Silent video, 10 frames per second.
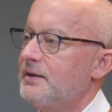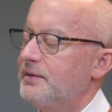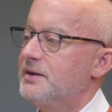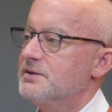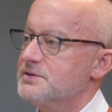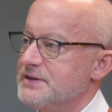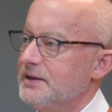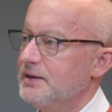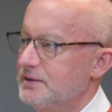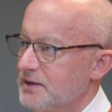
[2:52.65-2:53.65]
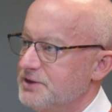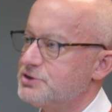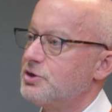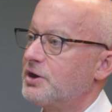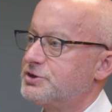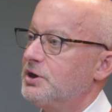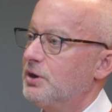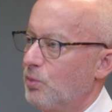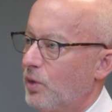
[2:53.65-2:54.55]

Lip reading: There's a structure